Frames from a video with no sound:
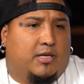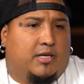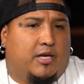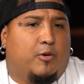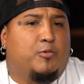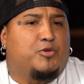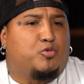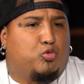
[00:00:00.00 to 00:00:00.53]

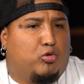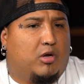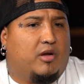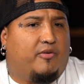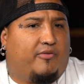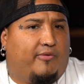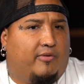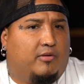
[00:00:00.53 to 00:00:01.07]
it was
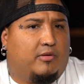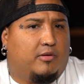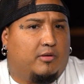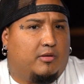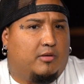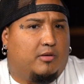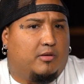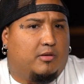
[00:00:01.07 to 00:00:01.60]
rough.
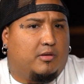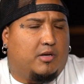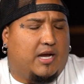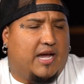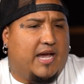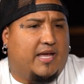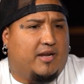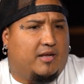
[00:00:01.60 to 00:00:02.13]
I
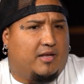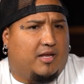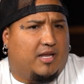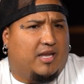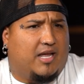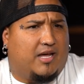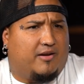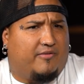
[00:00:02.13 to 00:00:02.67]
had a
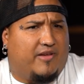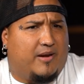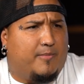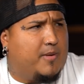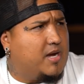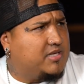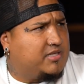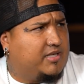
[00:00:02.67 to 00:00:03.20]
lot of
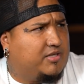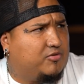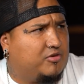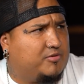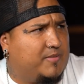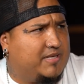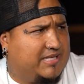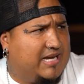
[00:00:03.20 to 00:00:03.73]
animosity
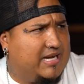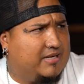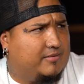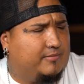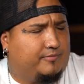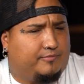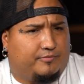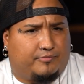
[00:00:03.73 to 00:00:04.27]
towards my dad.
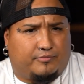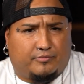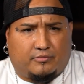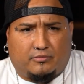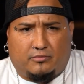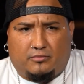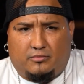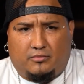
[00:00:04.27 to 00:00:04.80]

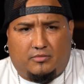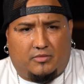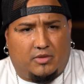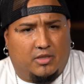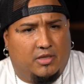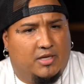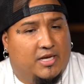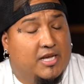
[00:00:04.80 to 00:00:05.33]

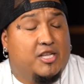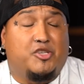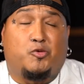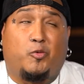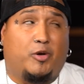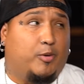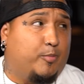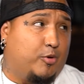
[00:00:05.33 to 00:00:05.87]

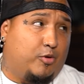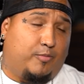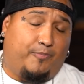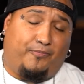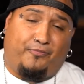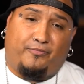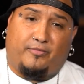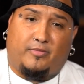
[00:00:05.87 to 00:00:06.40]
It's weird, bro.
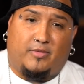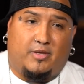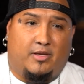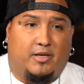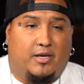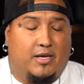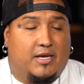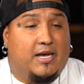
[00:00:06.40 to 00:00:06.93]

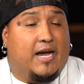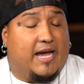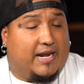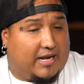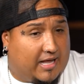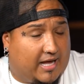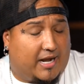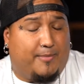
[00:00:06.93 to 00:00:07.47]
I had
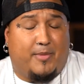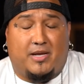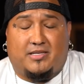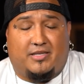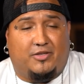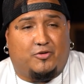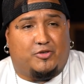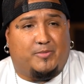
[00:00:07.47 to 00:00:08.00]
a lot of
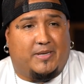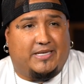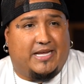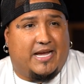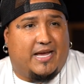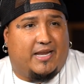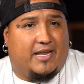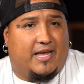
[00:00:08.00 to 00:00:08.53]
animosity towards my
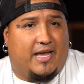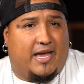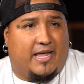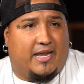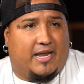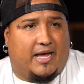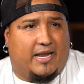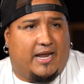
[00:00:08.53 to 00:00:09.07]
dad,
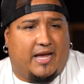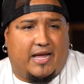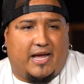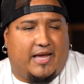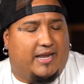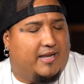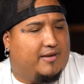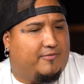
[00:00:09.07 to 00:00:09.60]

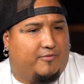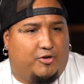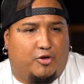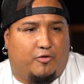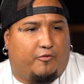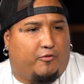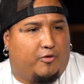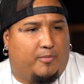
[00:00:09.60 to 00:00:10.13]
and you
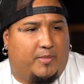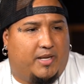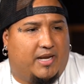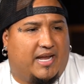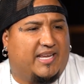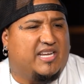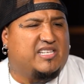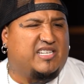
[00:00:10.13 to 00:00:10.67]
know, for a minute,
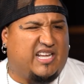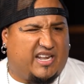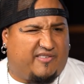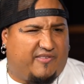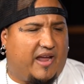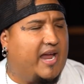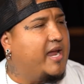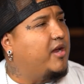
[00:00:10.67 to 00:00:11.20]
I guess out
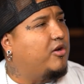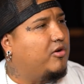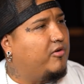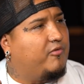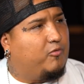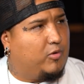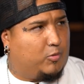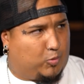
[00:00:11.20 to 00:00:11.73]
of anger
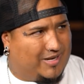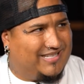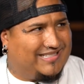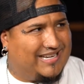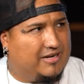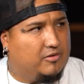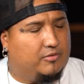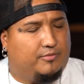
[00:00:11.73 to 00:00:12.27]
of what went
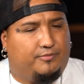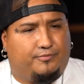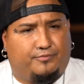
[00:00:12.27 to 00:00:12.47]
down,